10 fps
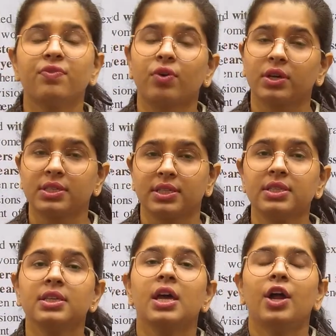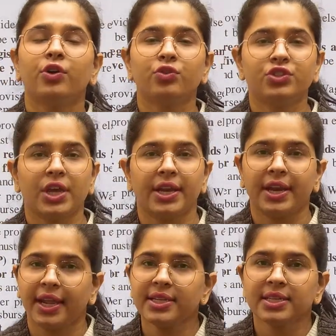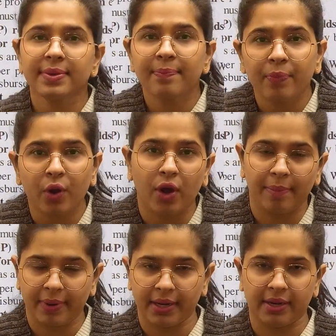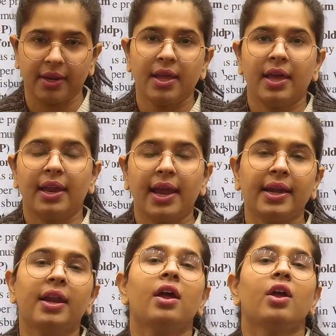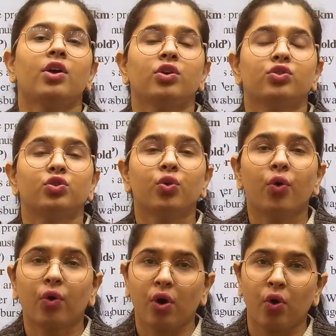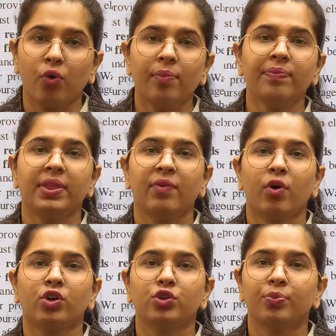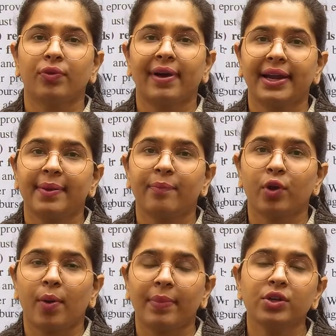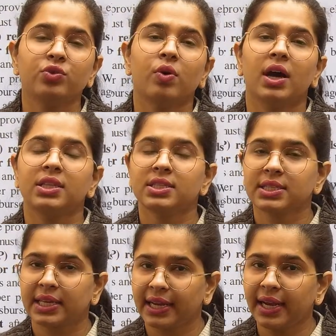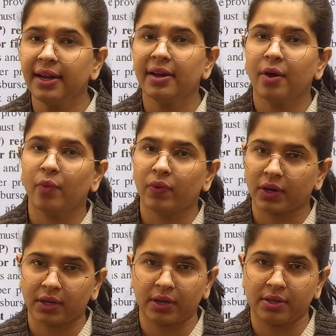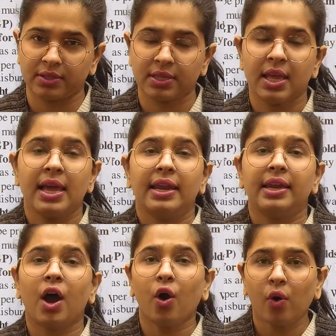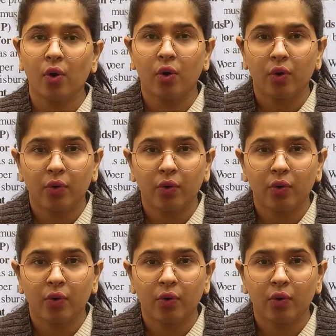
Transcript: focus is to generate employment, right? To whom they want to provide employment? To unskilled workers. Now